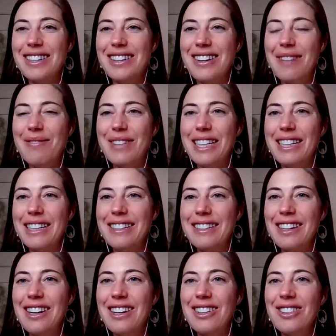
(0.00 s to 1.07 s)
me so happy.
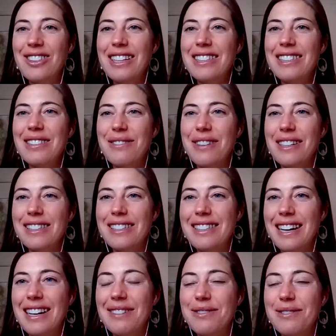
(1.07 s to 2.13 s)
Oh, lots yeah. of
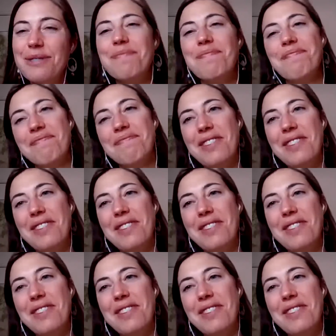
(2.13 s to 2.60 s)
fun stuff.